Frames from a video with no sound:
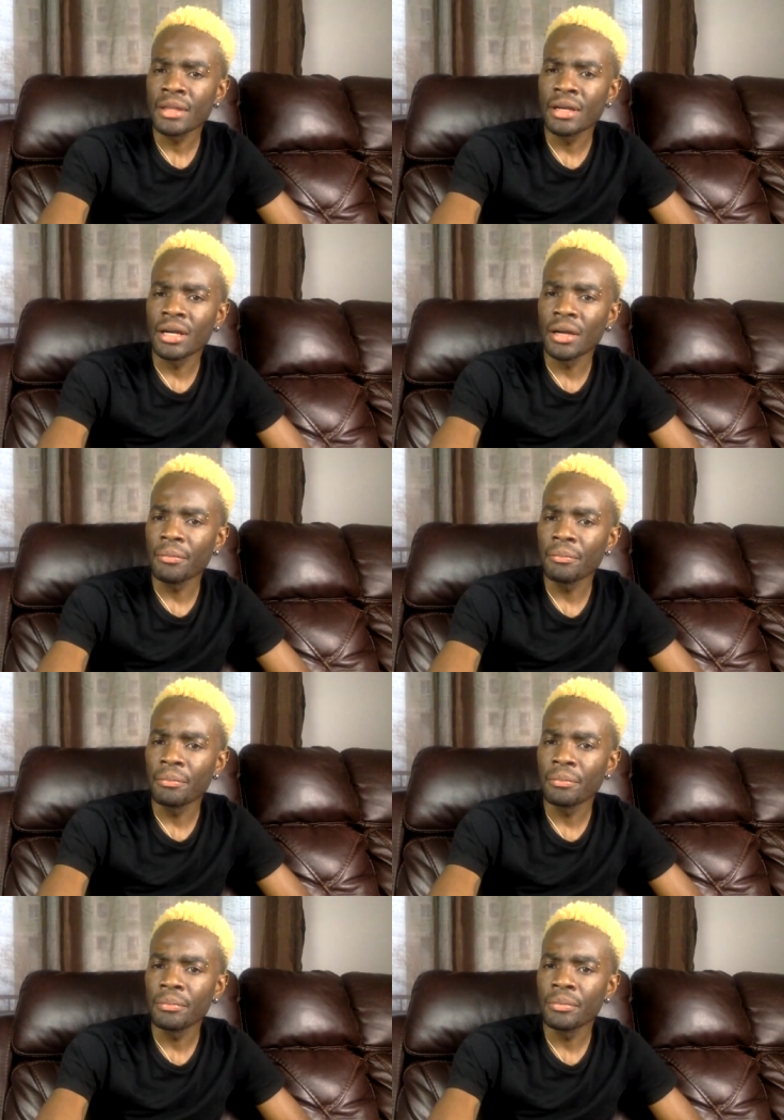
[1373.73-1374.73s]
Um,
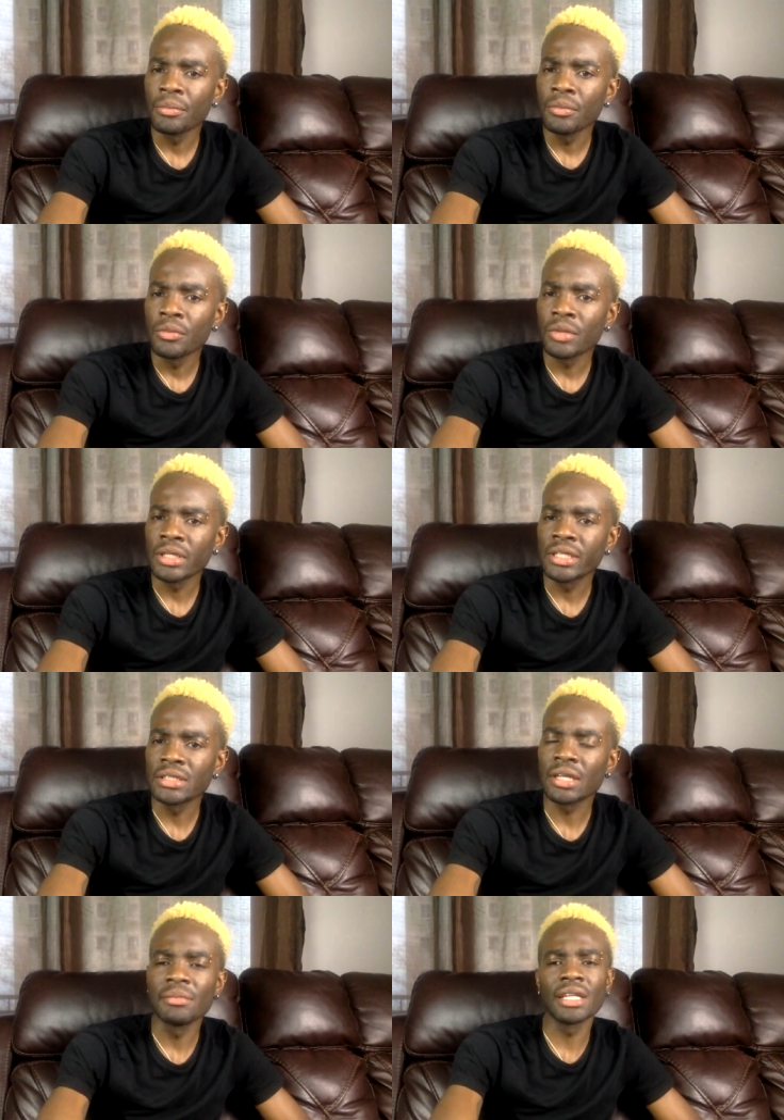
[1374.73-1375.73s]
what
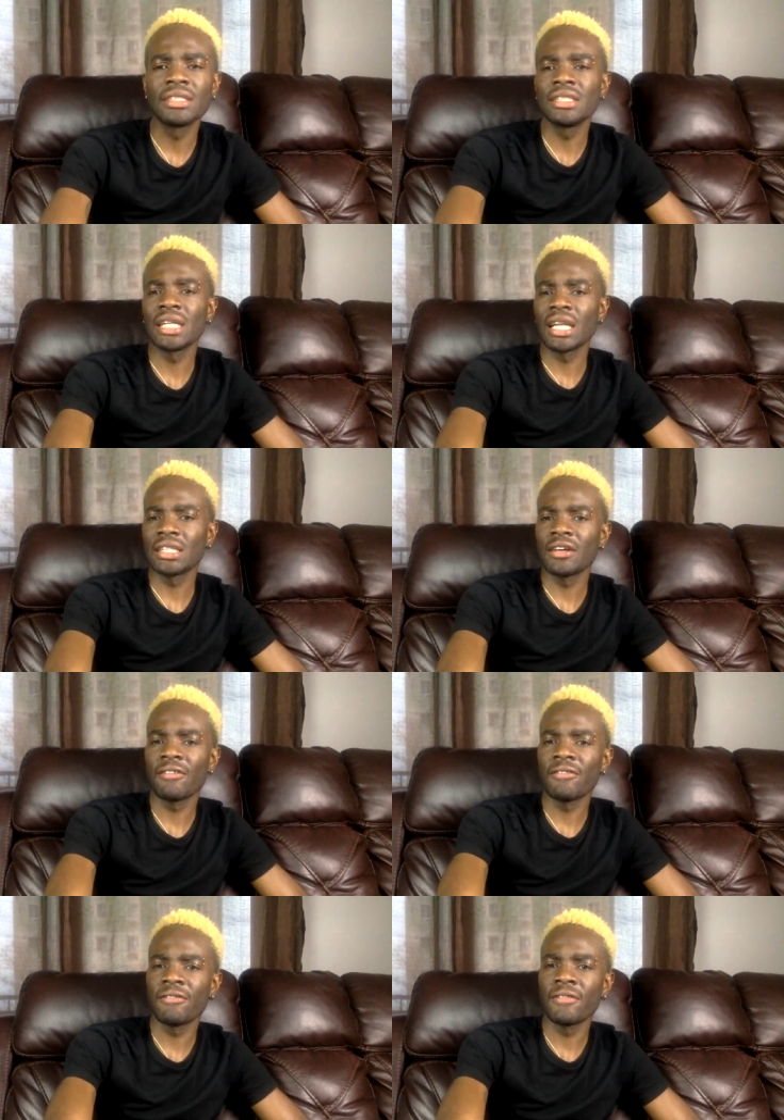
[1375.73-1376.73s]
else? I'm not seeing a lot
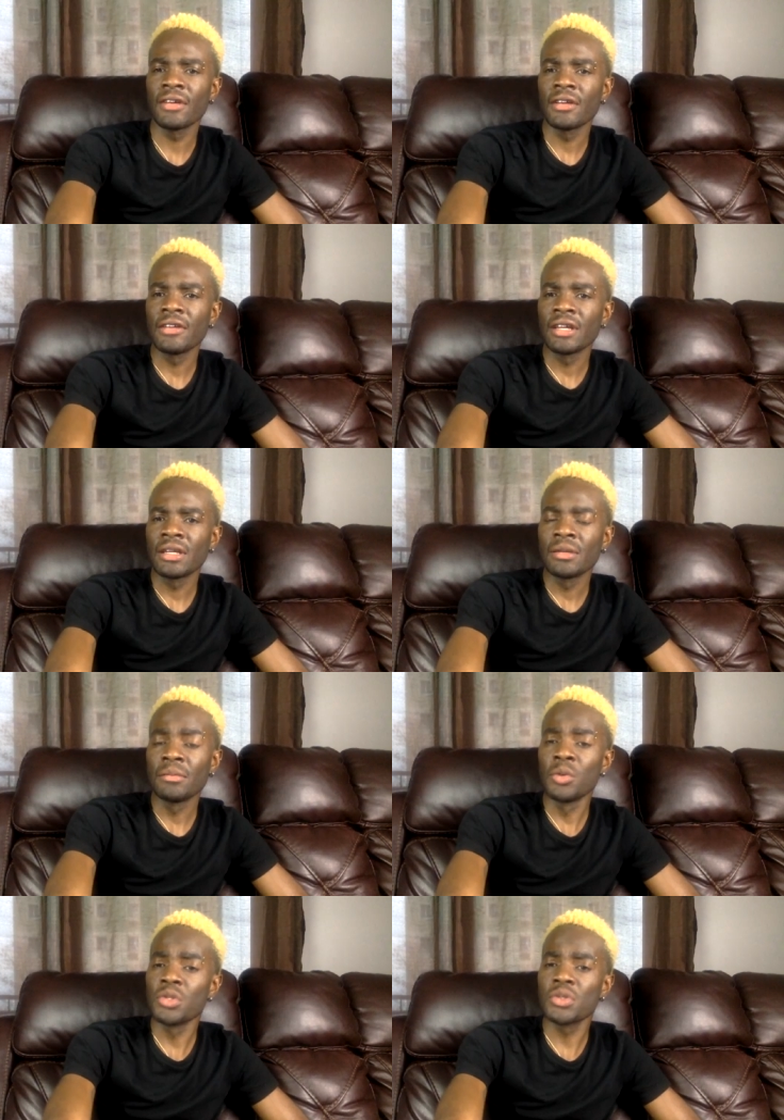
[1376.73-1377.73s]
of
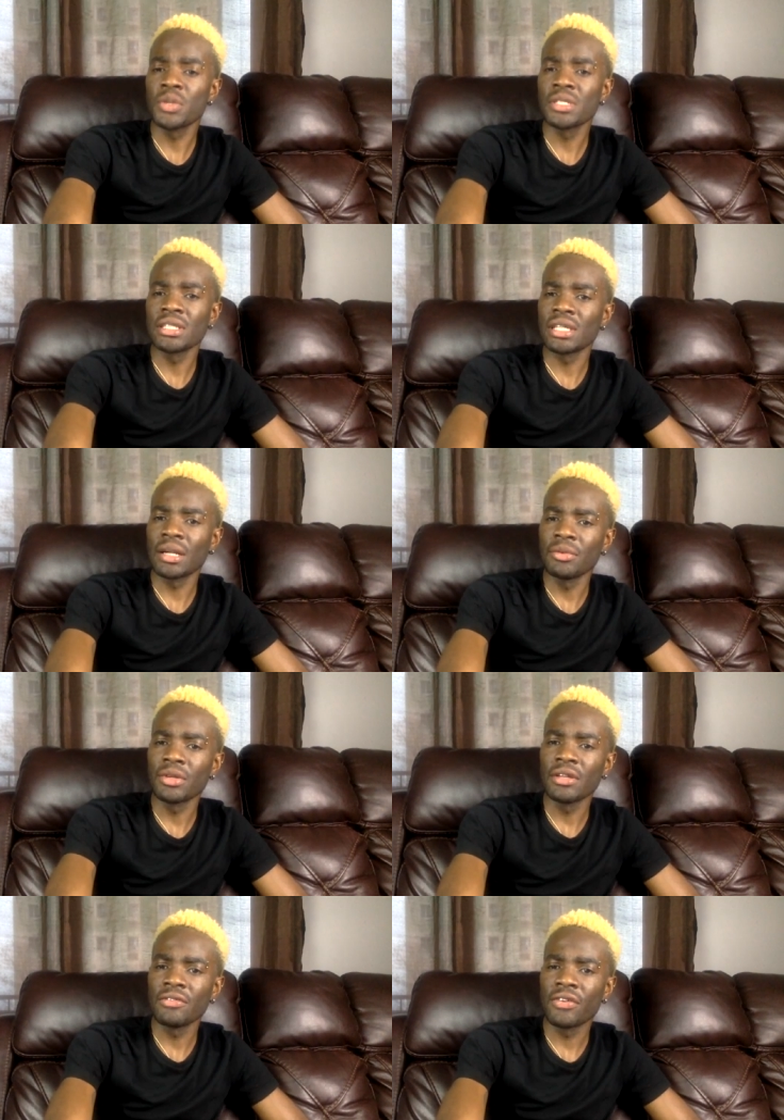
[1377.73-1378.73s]
most questions that I'm
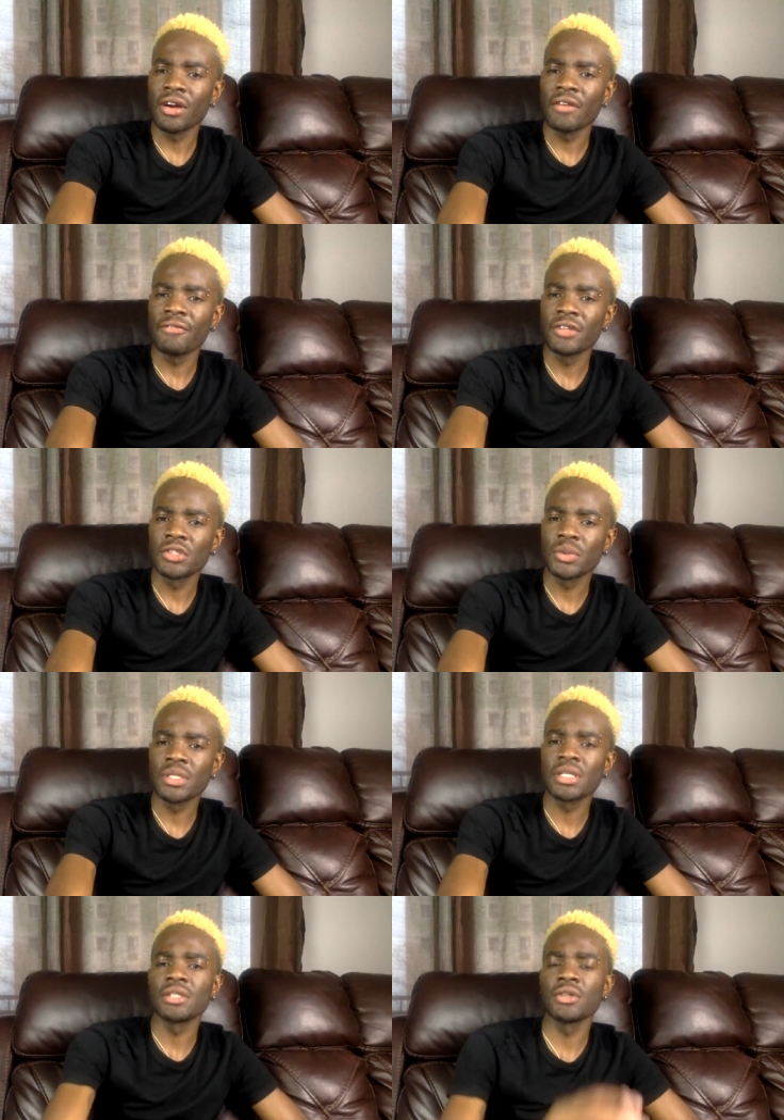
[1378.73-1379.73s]
looking for fish
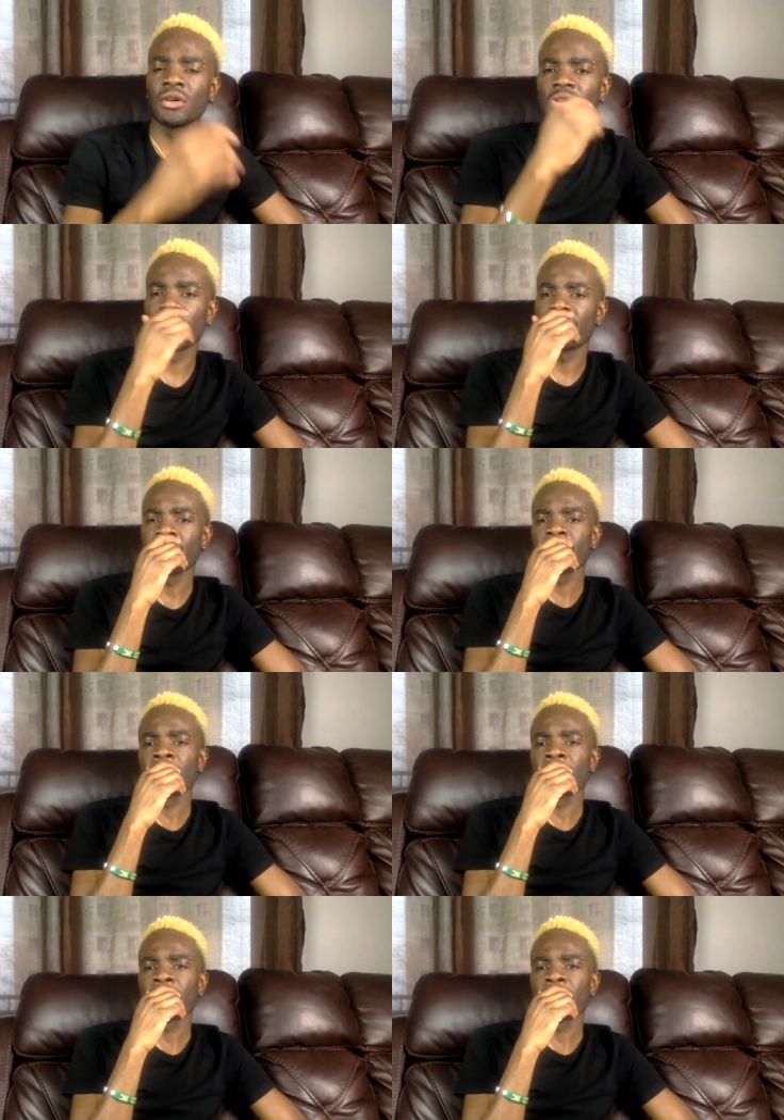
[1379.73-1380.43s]
questions. Okay.